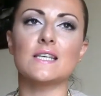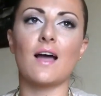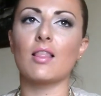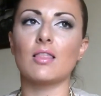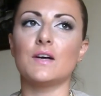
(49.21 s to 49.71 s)

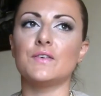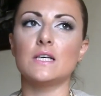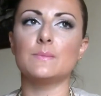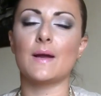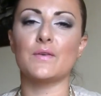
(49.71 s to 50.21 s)
I love
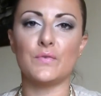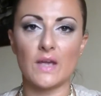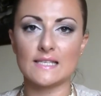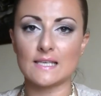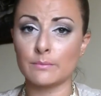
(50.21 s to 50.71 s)
it, my
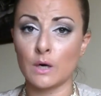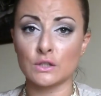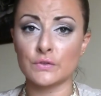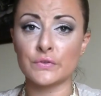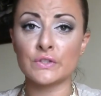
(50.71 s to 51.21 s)
face and
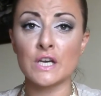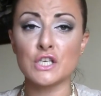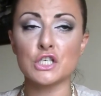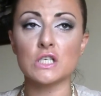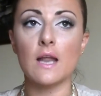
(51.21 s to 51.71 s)
body
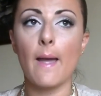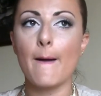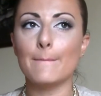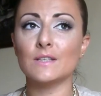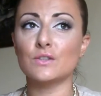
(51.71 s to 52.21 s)
foundation,
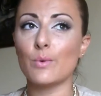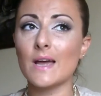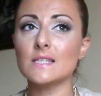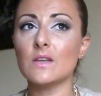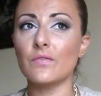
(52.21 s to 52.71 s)
but the
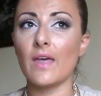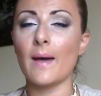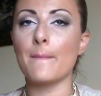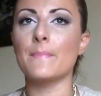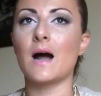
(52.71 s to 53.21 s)
rest of
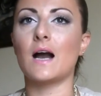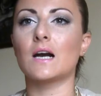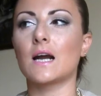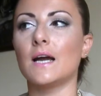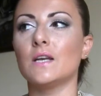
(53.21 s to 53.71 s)
them
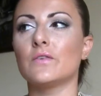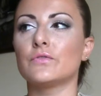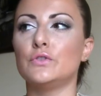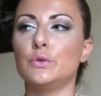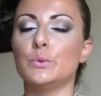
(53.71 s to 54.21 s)
are kind
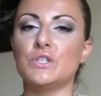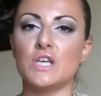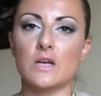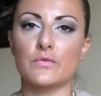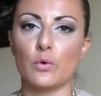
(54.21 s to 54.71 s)
of too
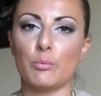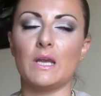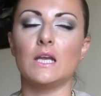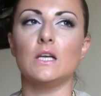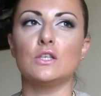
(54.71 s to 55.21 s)
thick for me.